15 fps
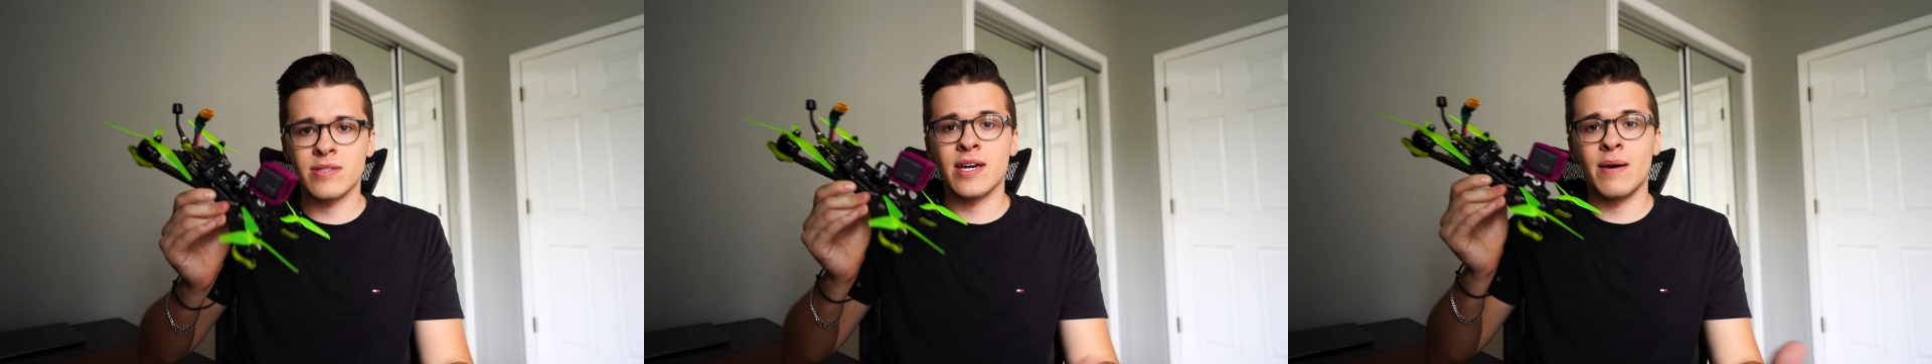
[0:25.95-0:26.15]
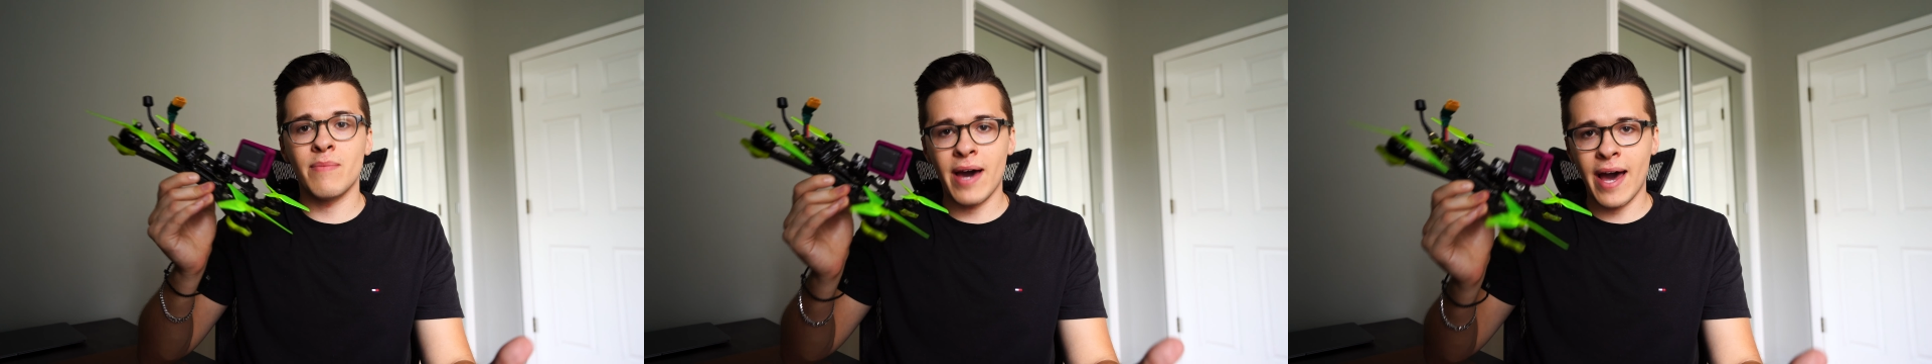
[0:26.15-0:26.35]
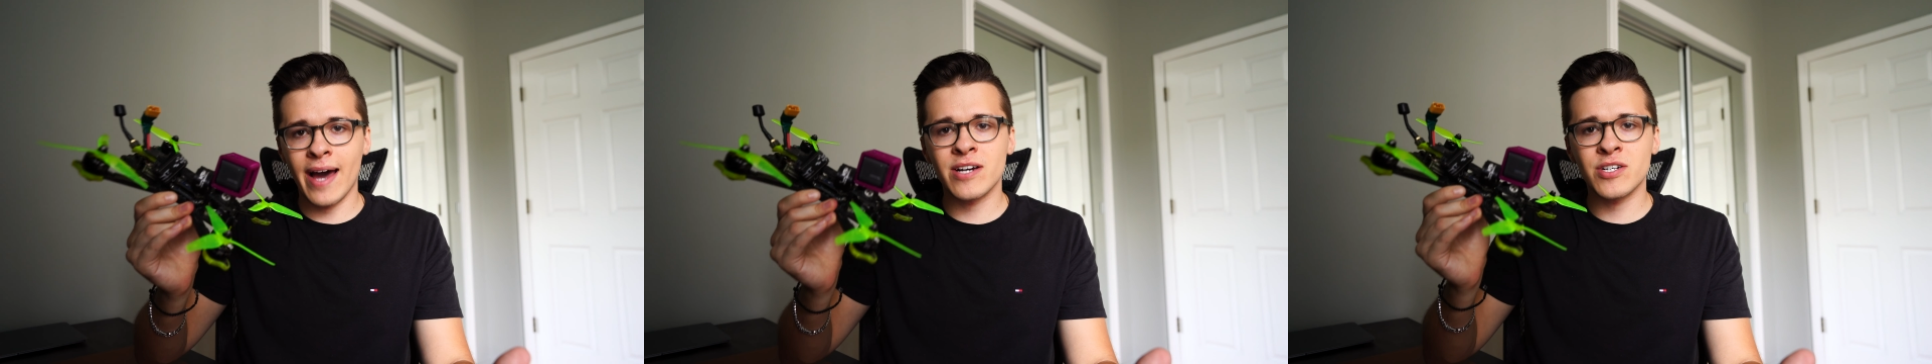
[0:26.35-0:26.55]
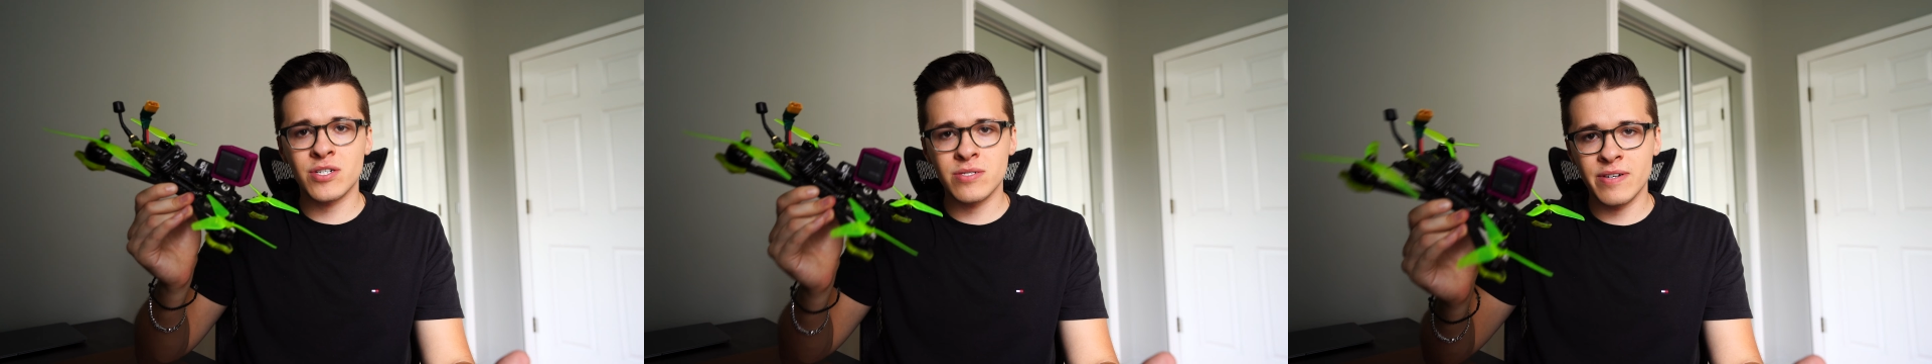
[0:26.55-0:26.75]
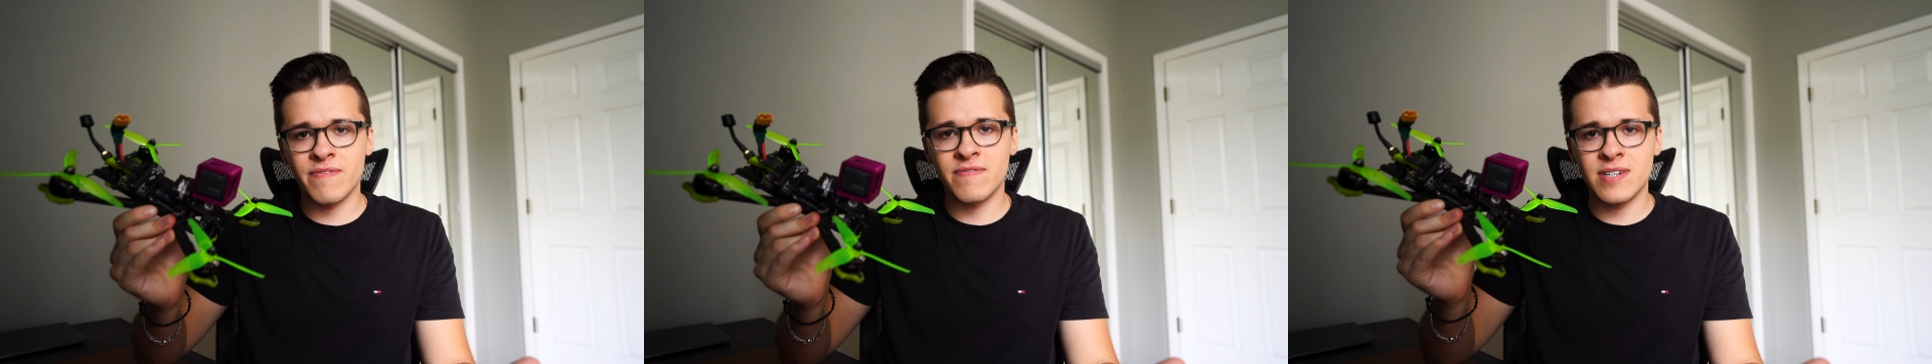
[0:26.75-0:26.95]
that I'm
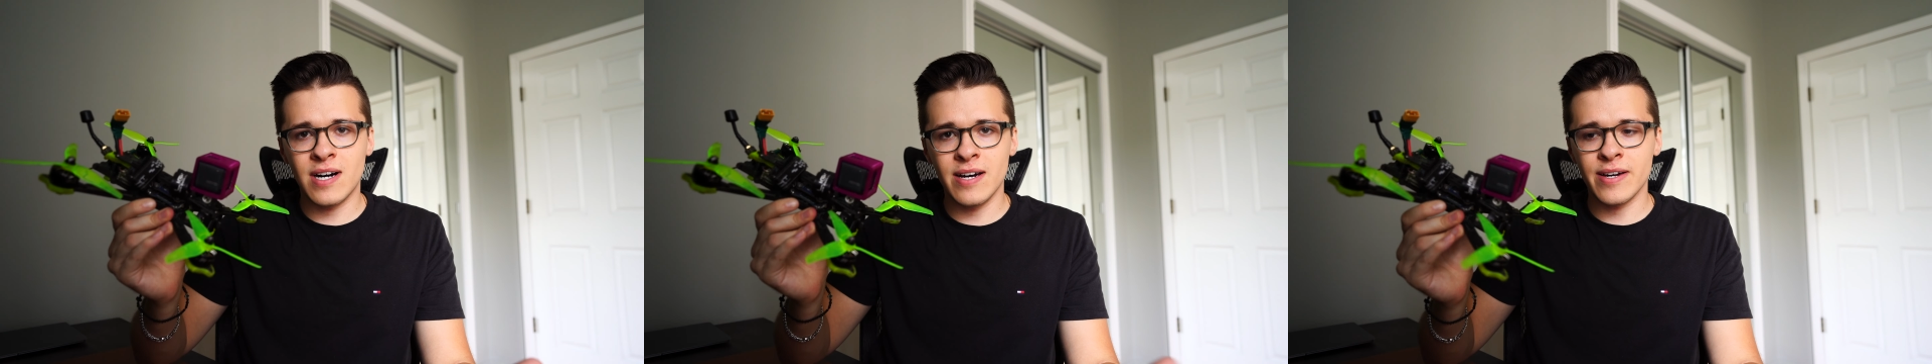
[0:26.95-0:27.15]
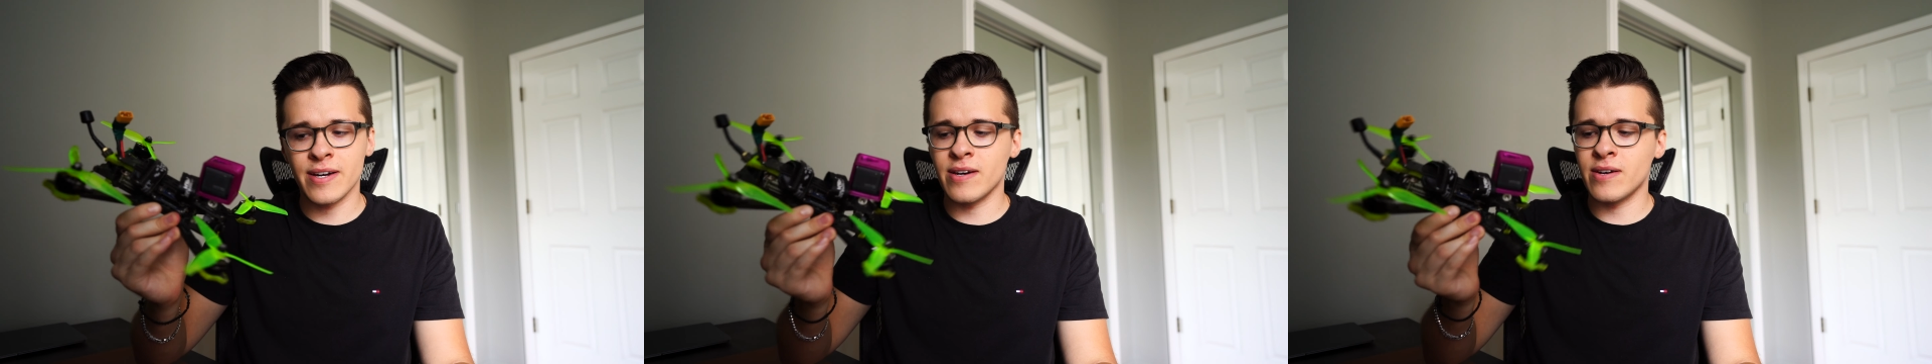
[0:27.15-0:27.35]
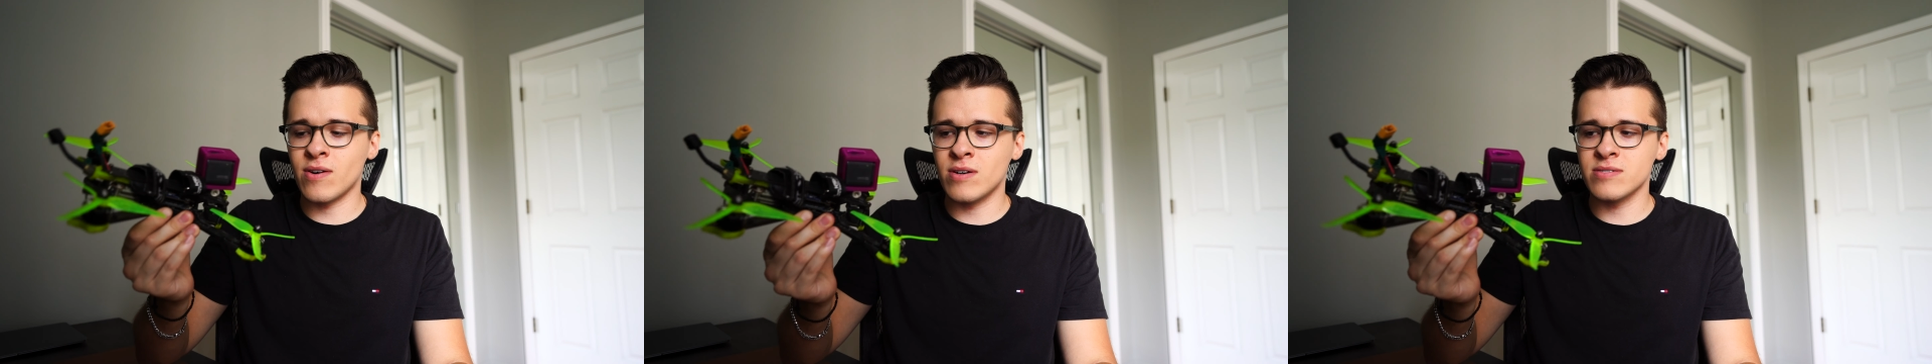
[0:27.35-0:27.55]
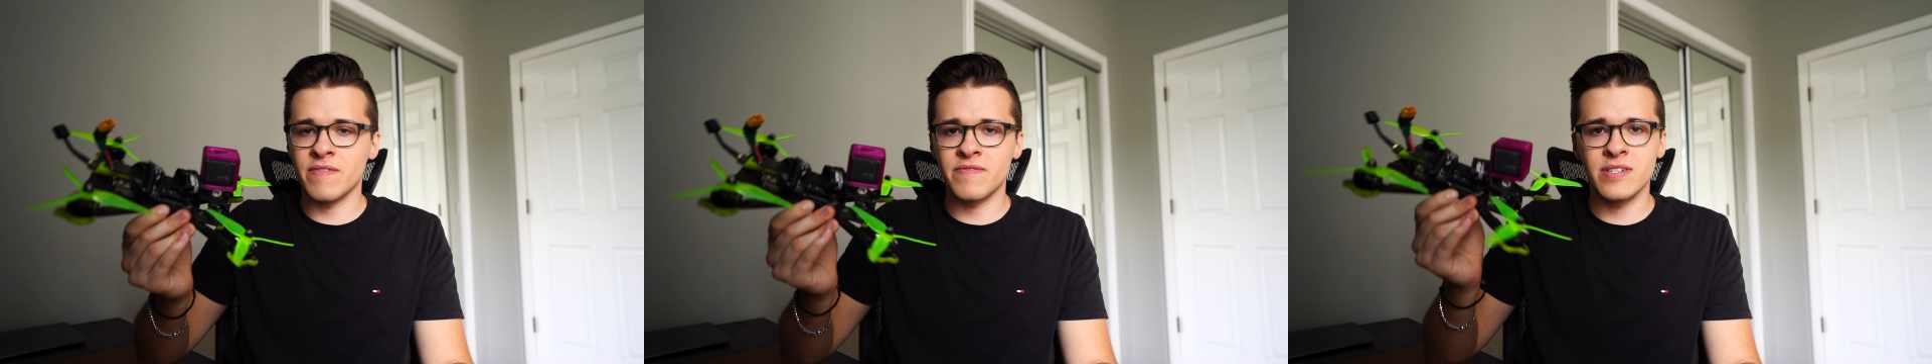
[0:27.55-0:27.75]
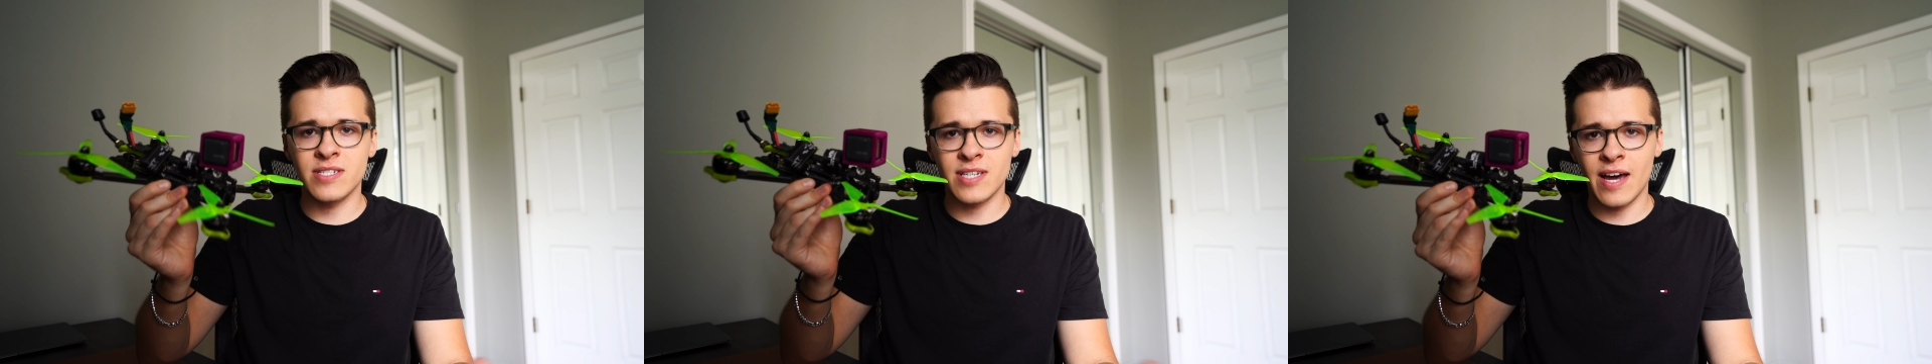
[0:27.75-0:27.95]
actually flying in all of these